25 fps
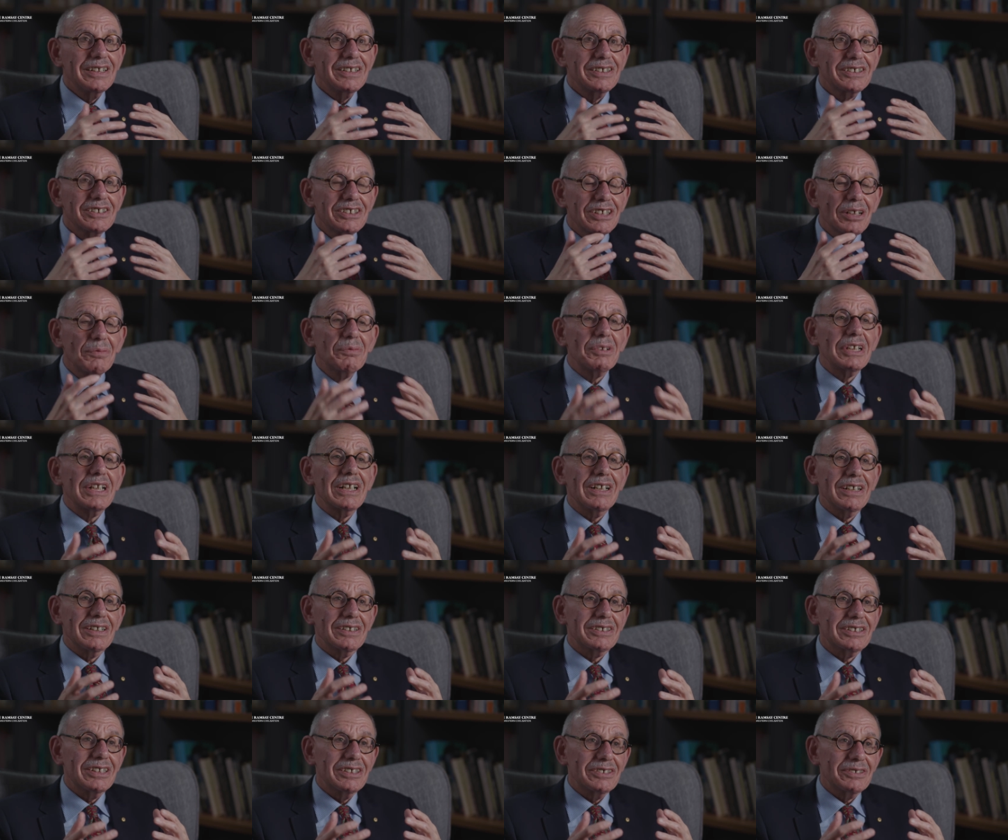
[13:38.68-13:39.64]
someone
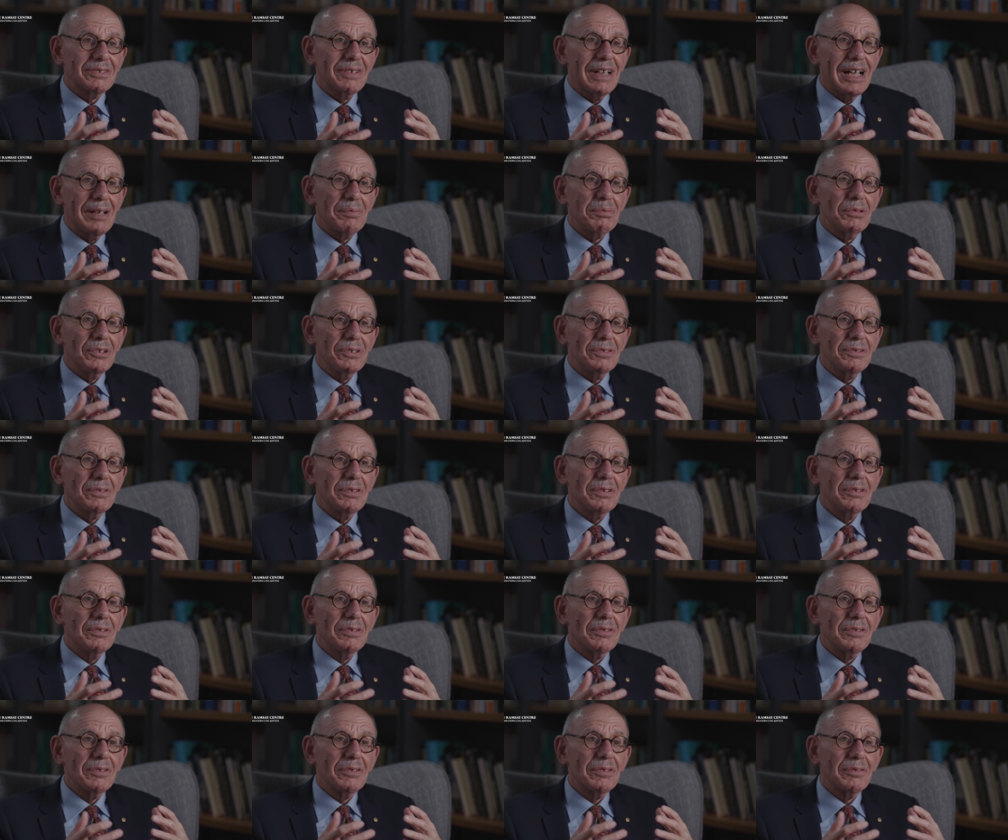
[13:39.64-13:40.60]
else has grappled
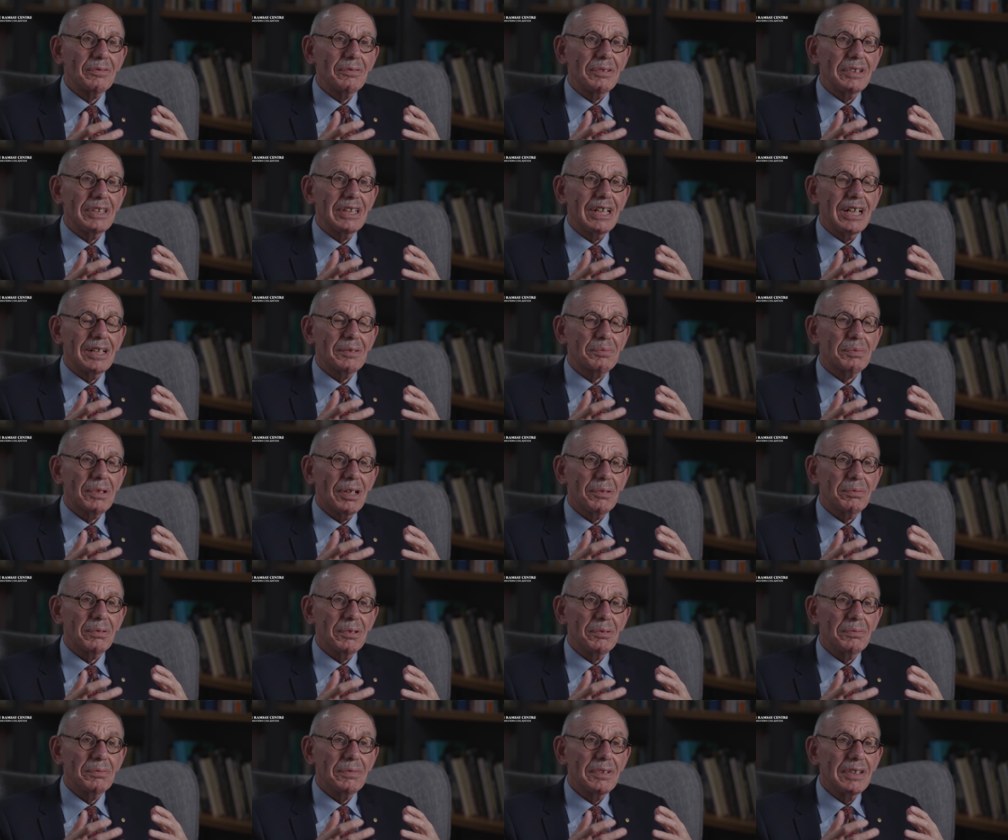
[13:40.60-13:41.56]
with that
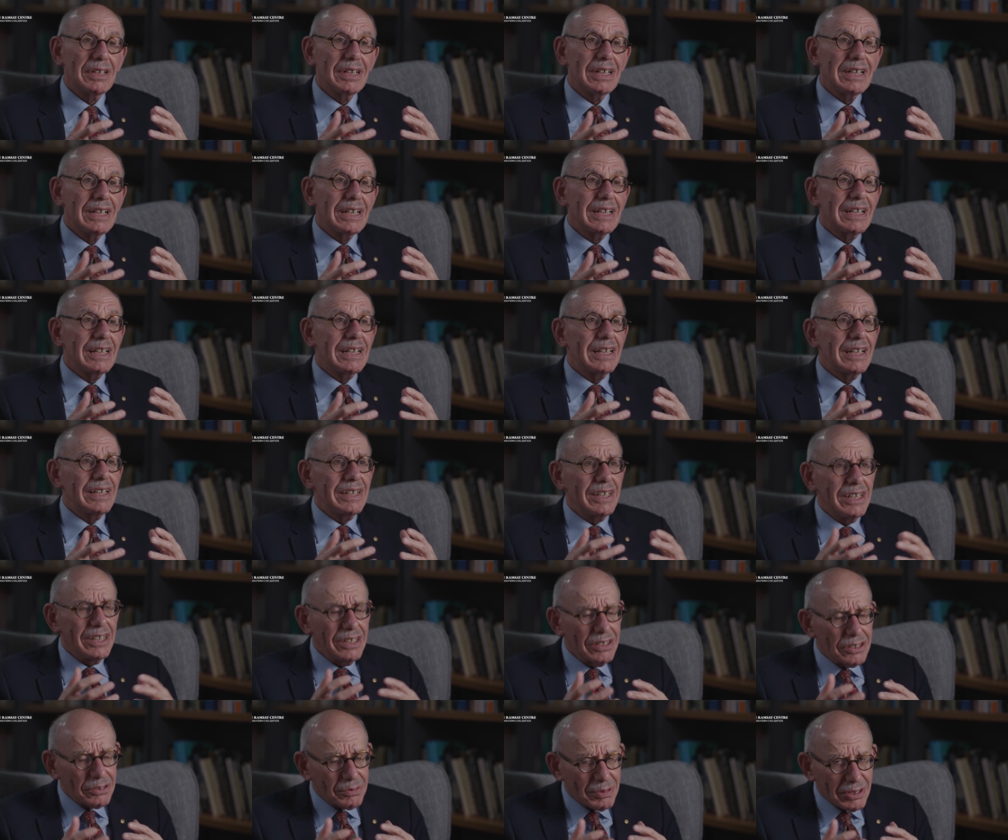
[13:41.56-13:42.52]
problem, and
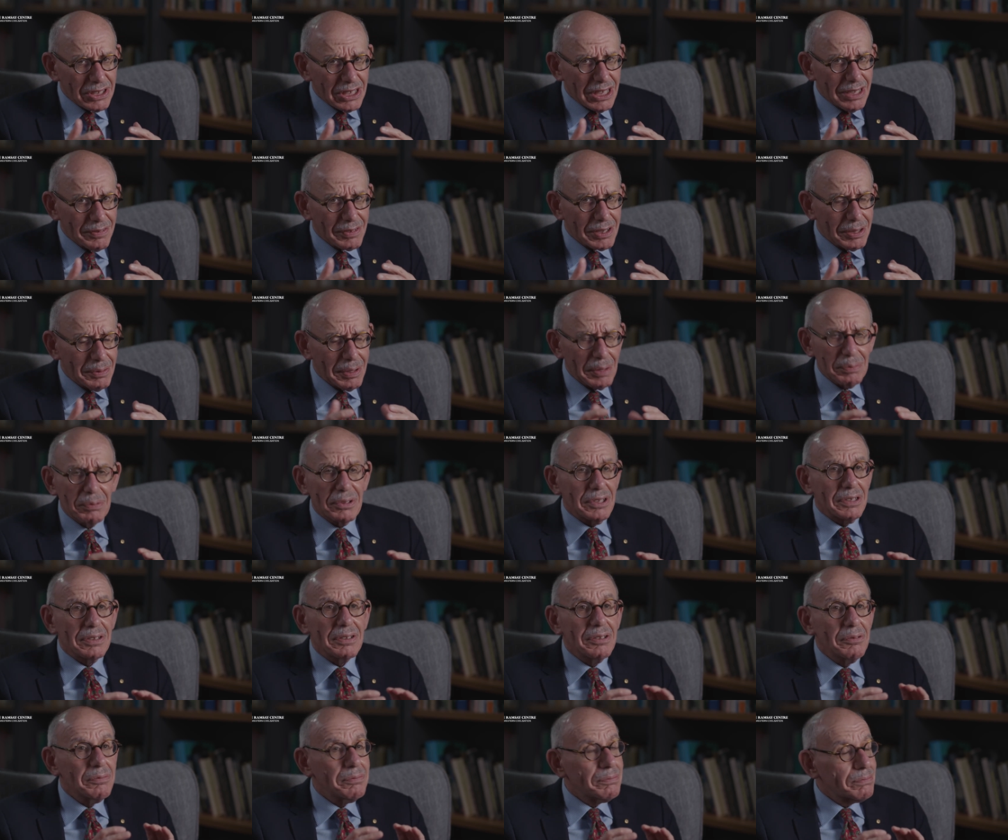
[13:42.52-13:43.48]
here's what they've come up
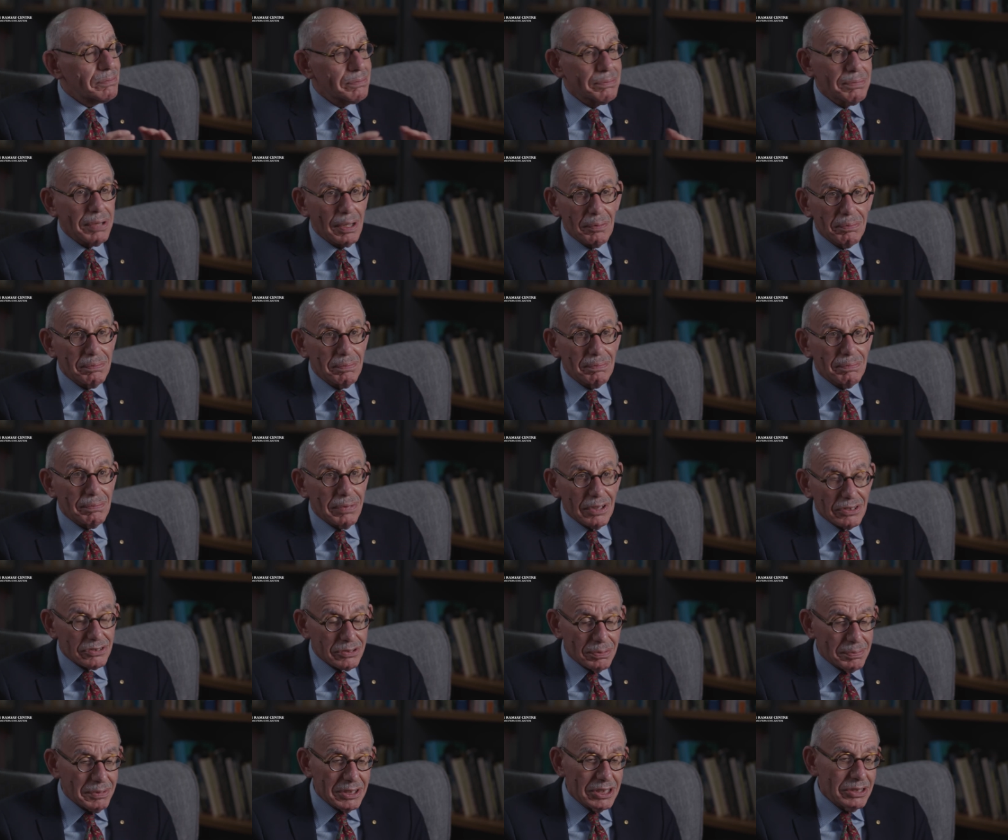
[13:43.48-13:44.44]
with.
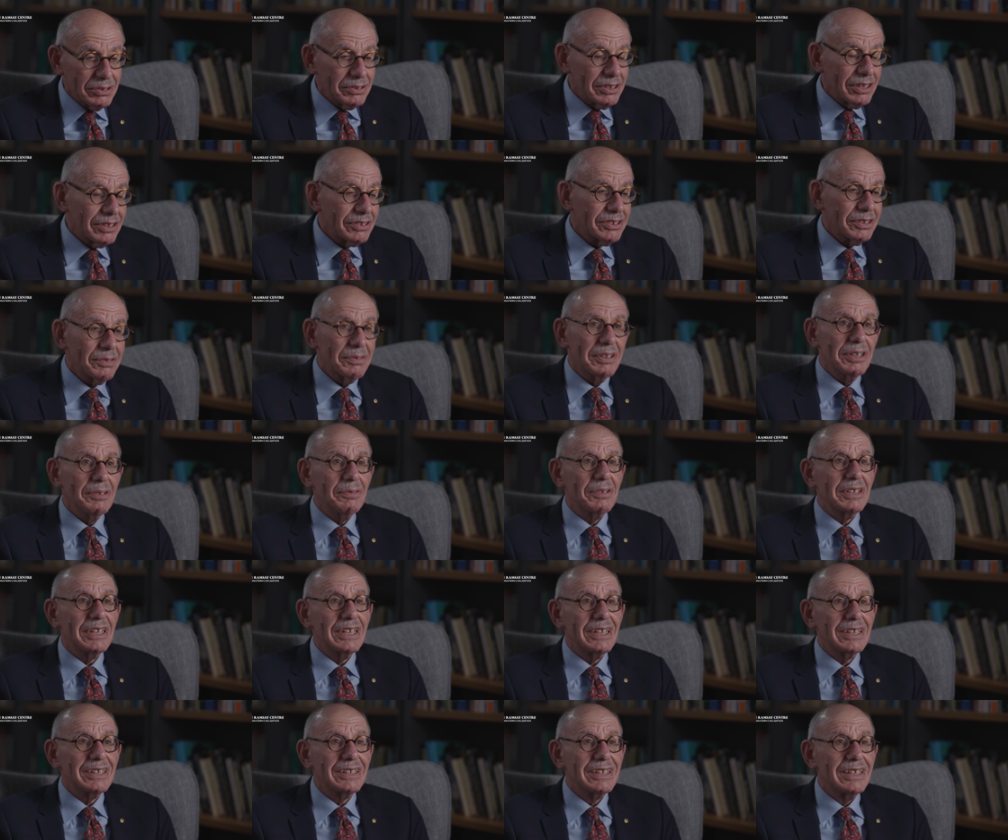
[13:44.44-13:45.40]
Possibly you don't agree
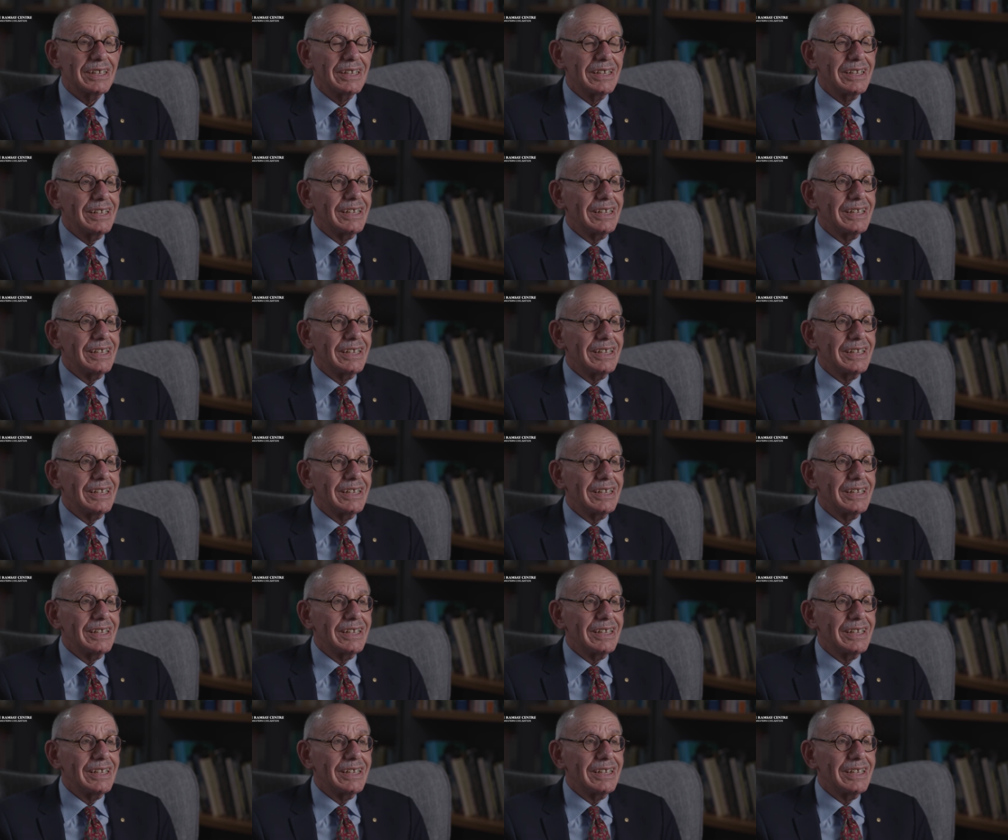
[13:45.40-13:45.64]
with it.